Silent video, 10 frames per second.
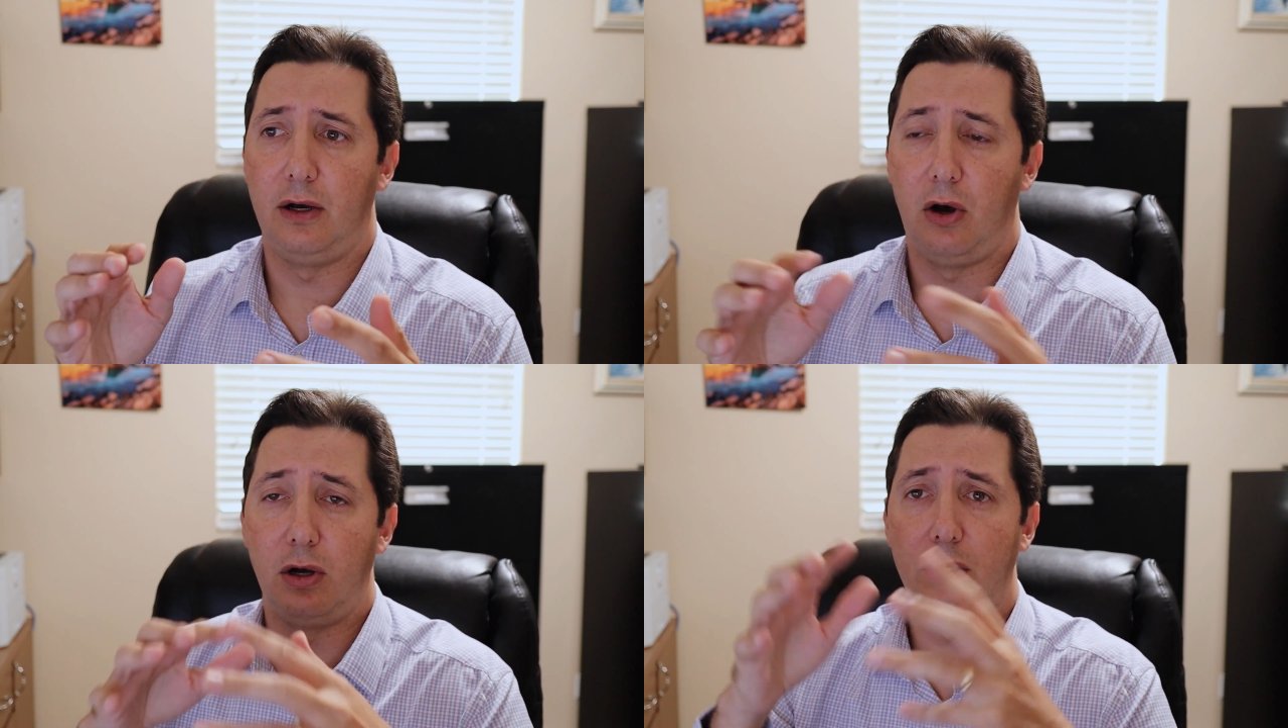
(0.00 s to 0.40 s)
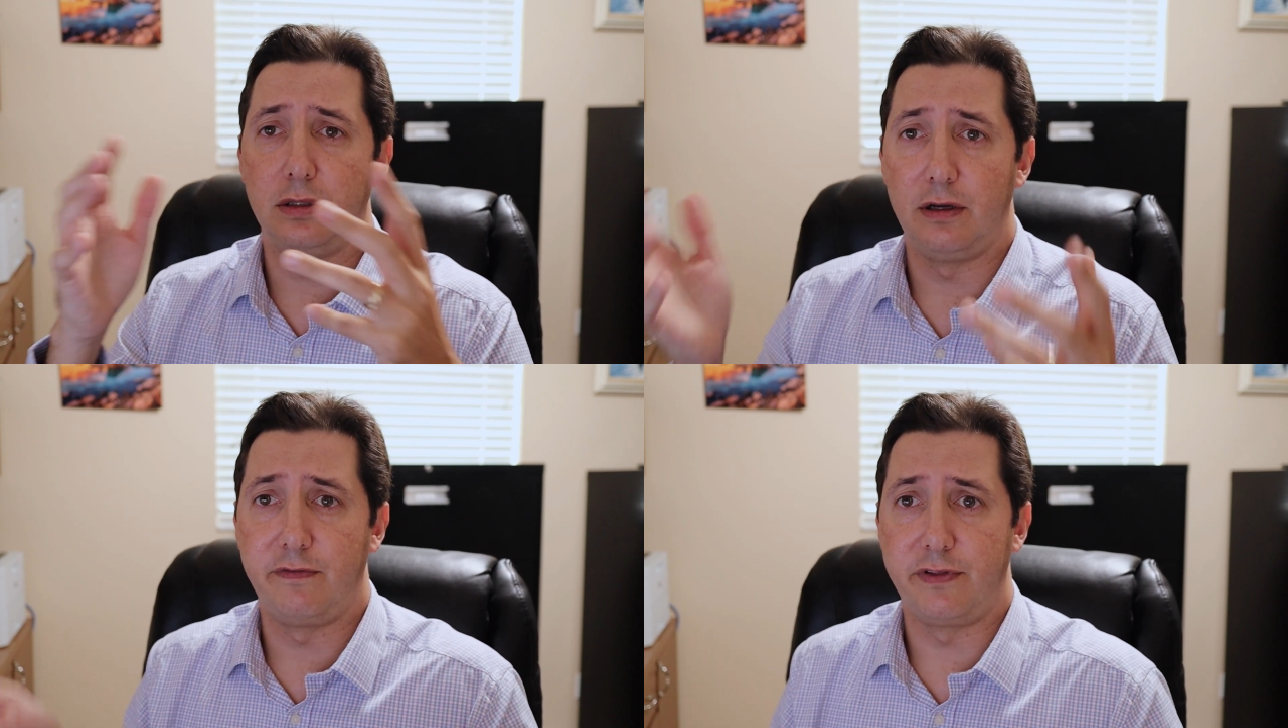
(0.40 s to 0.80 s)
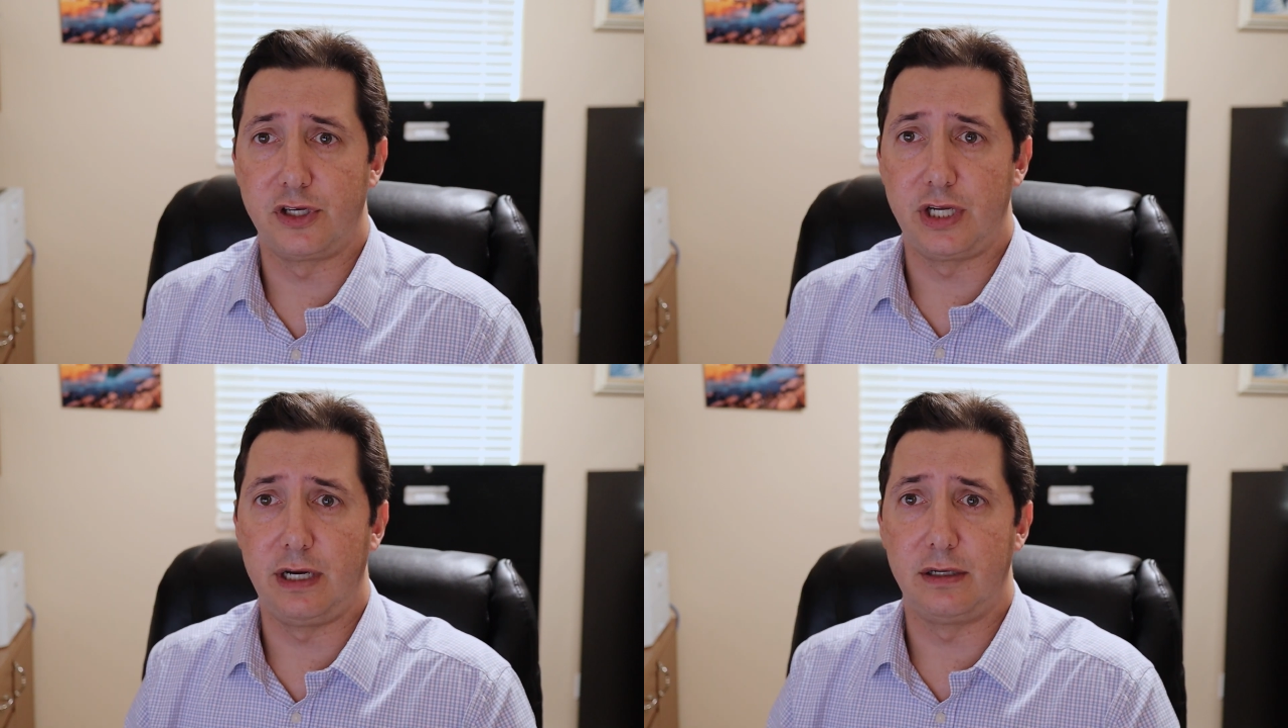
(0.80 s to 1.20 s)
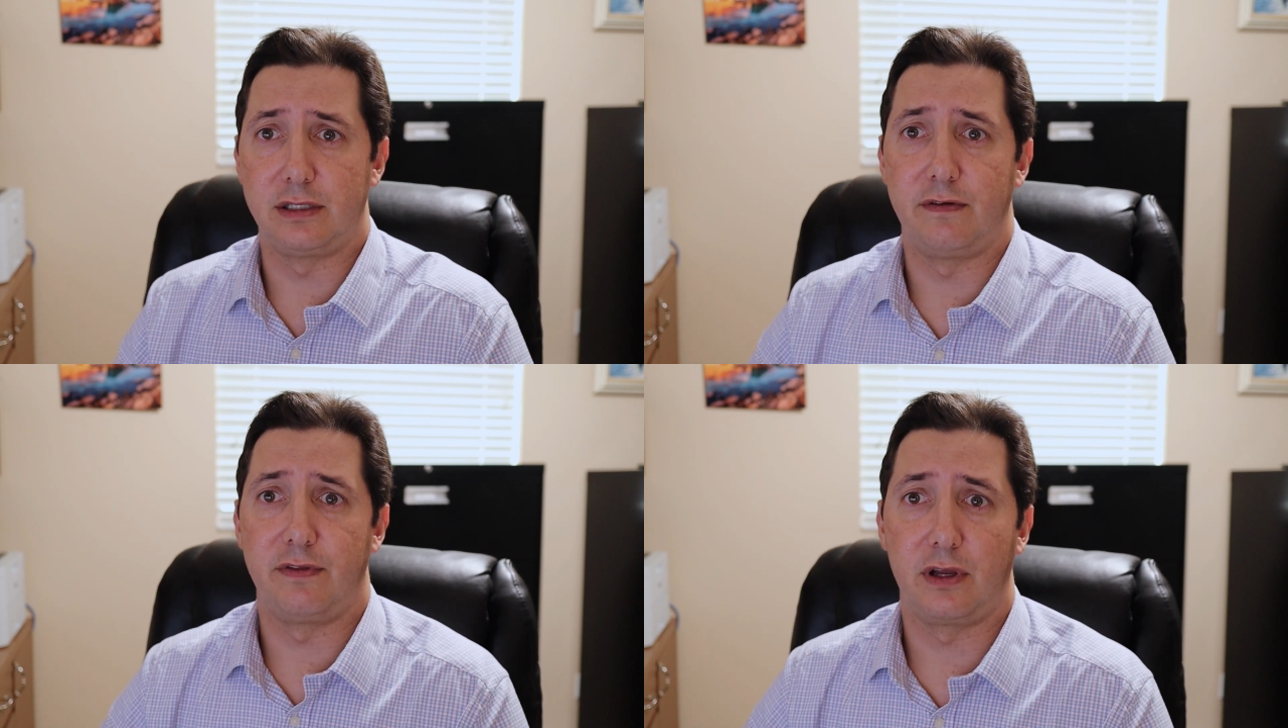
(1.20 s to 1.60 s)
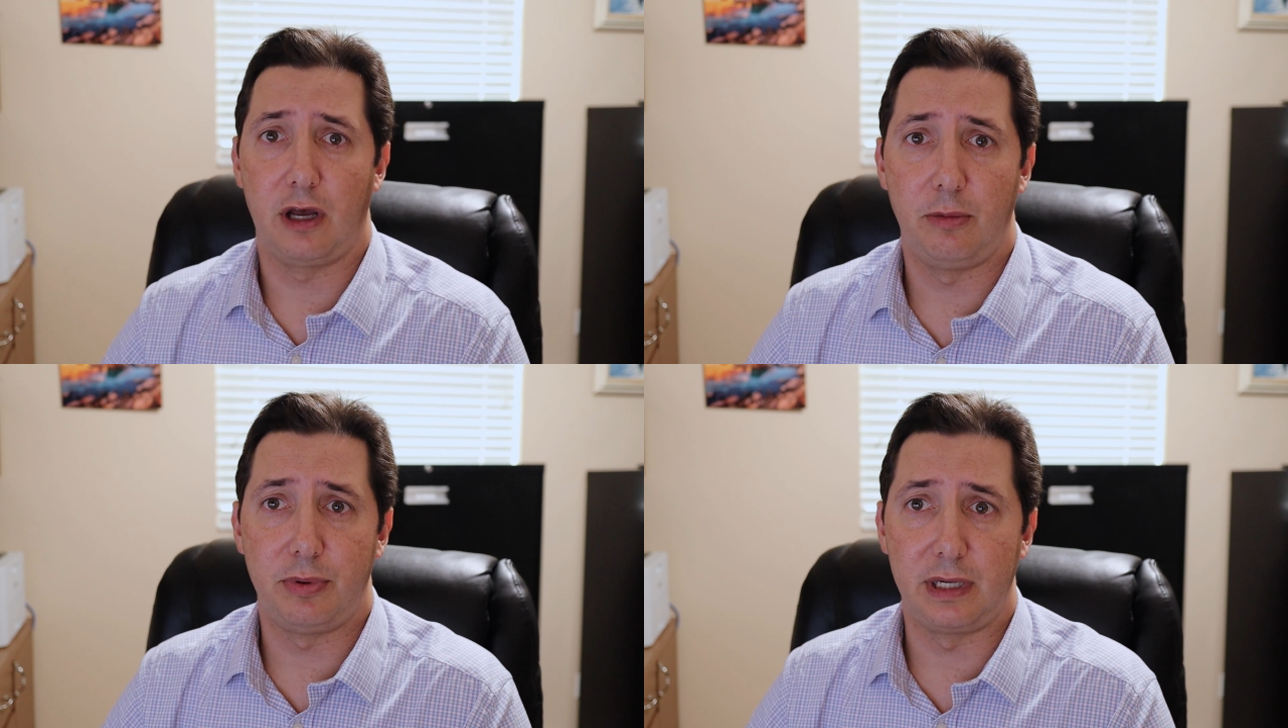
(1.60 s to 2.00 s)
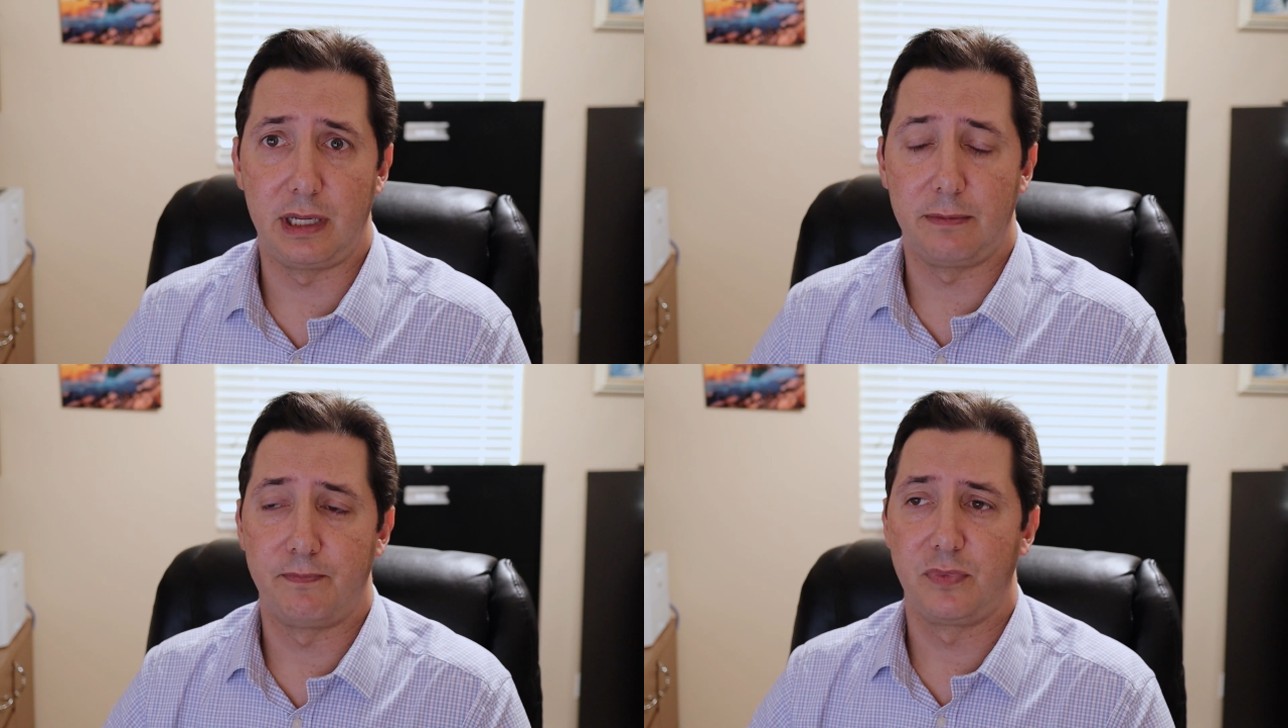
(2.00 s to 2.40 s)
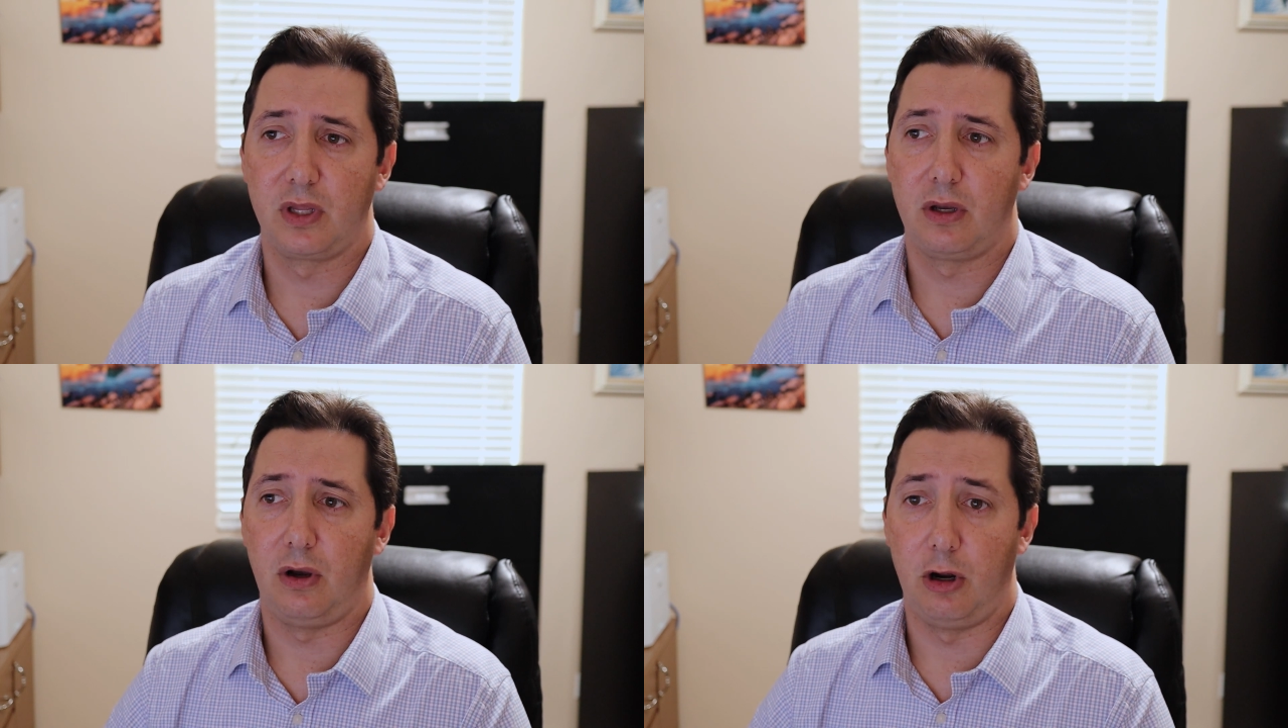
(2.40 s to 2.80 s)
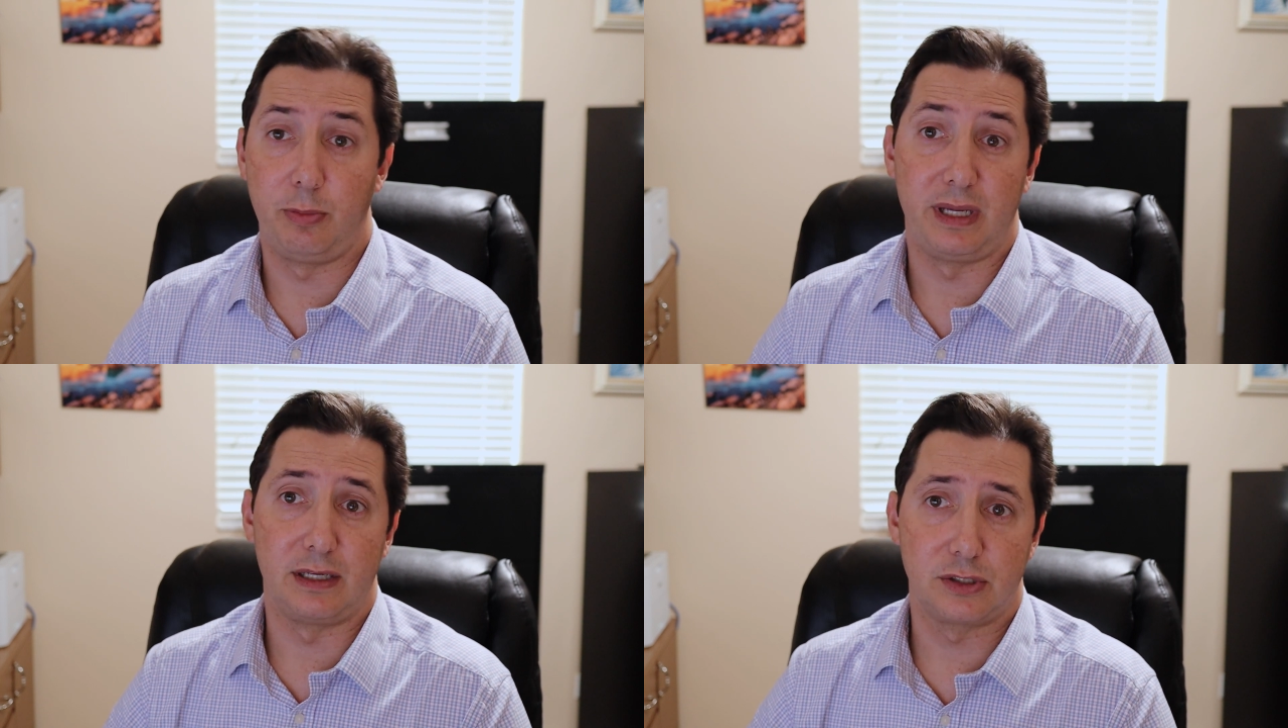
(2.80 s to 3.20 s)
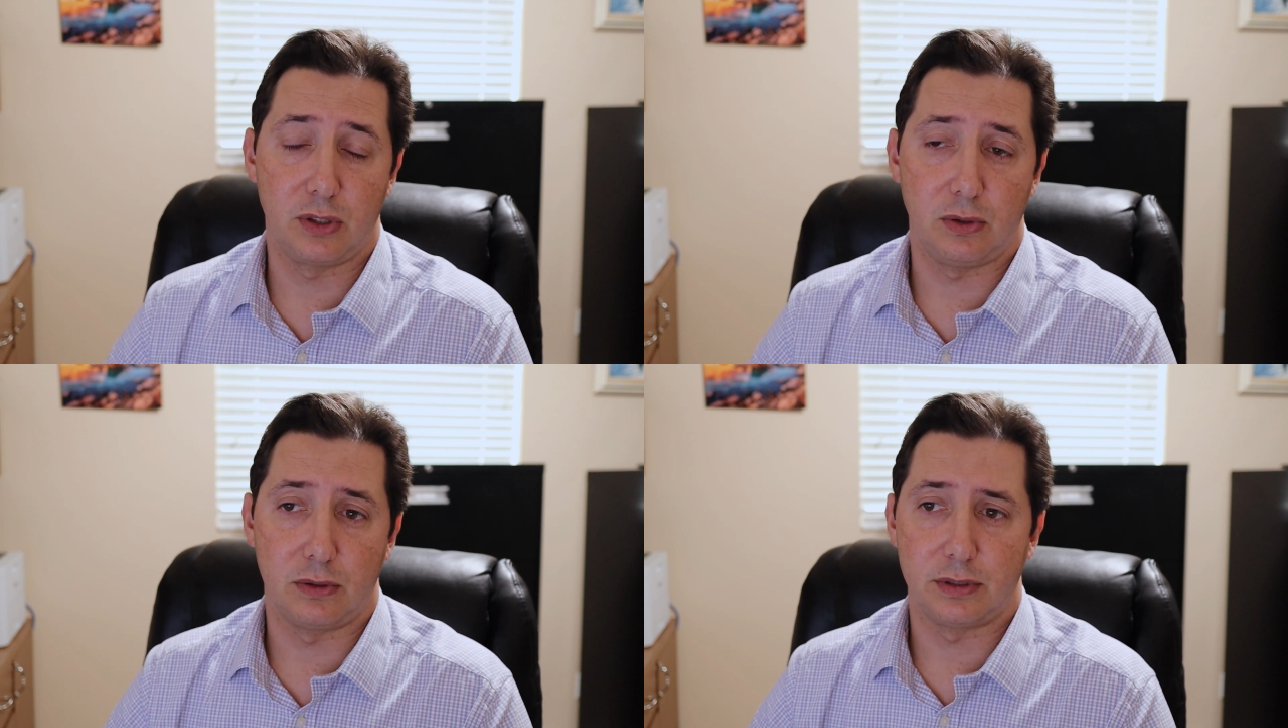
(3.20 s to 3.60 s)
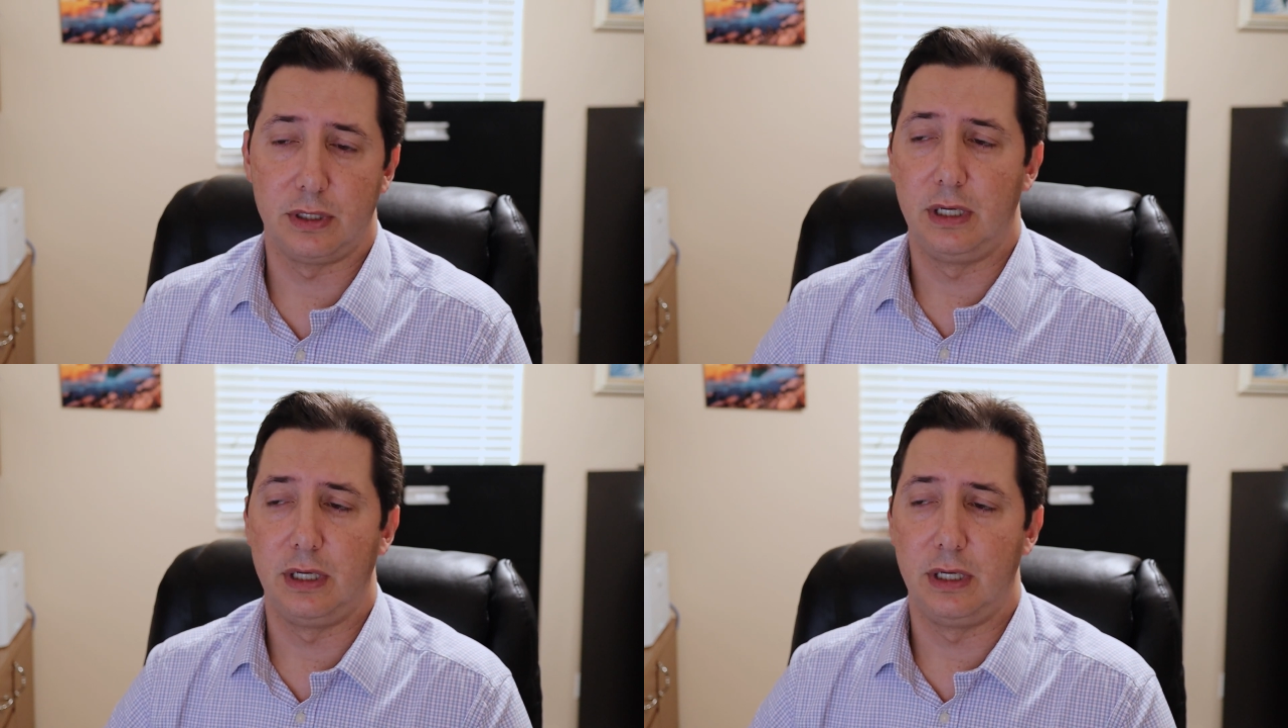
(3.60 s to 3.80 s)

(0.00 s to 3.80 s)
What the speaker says: all of the shares of the company are being sold.